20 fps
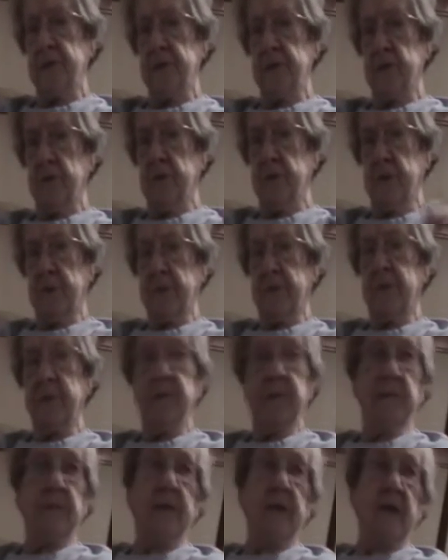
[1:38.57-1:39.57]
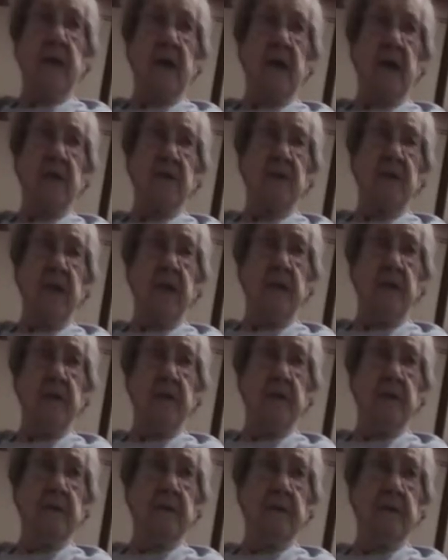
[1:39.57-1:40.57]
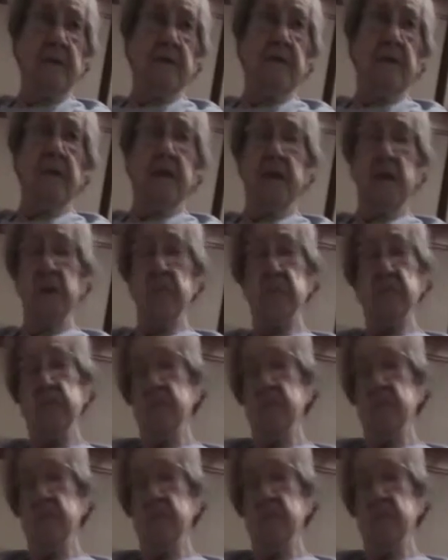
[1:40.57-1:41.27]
we'd get outside and